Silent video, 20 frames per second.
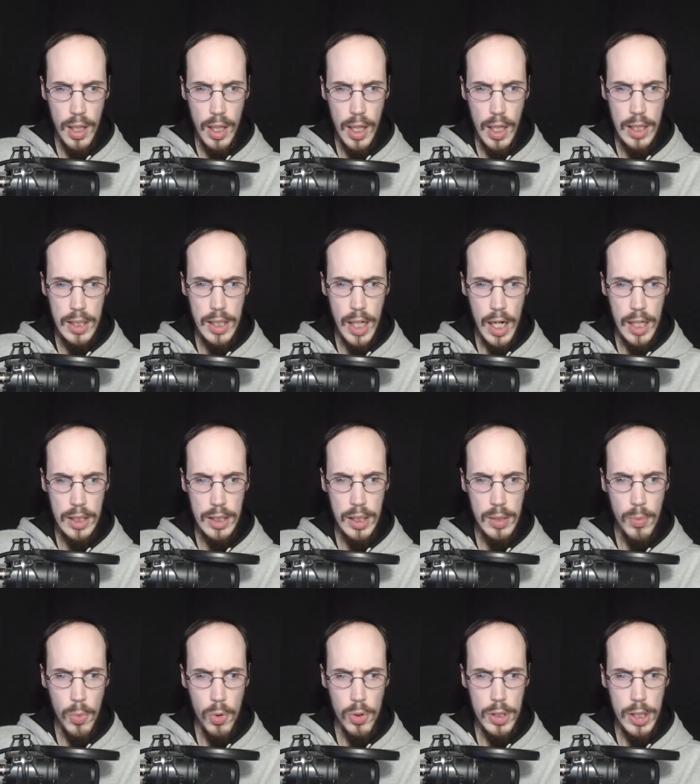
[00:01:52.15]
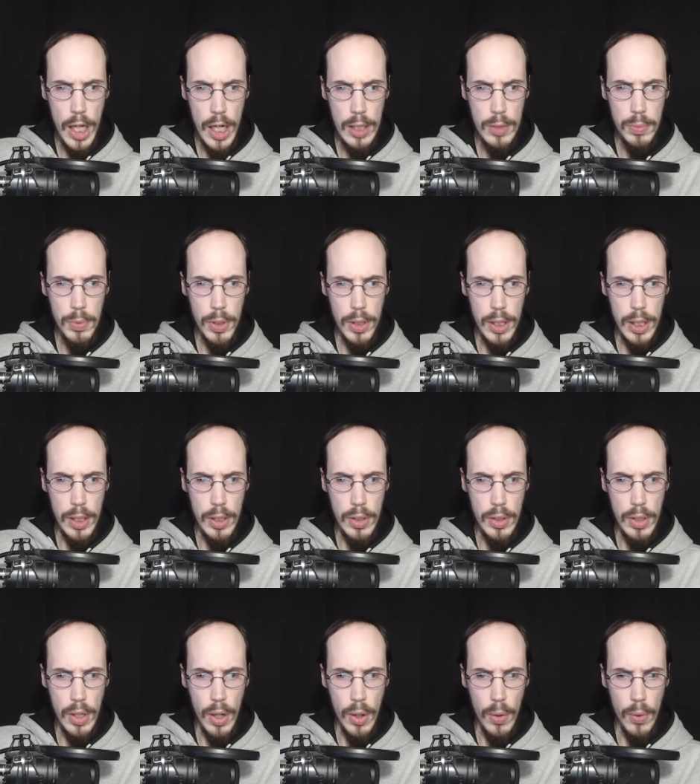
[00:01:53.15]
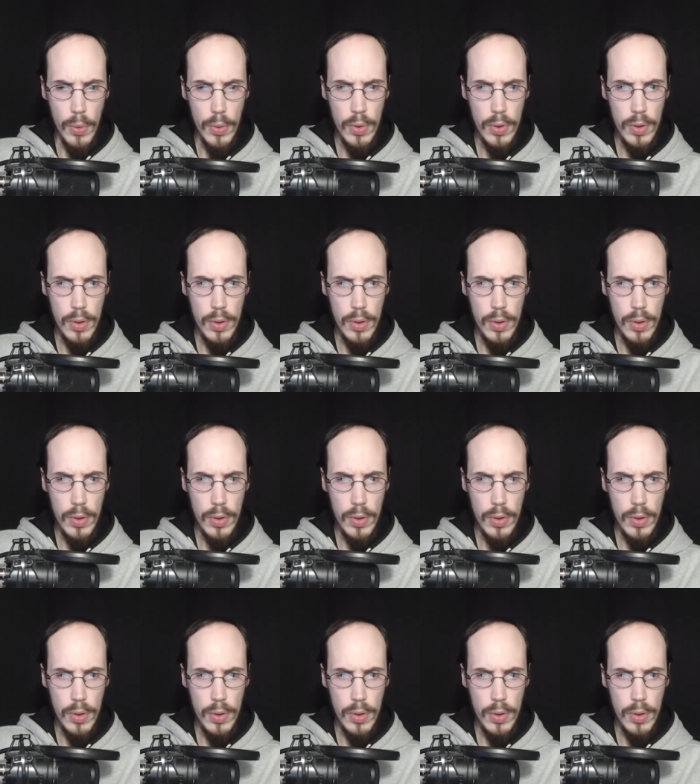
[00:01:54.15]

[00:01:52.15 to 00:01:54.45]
it's actually more desperate than you know.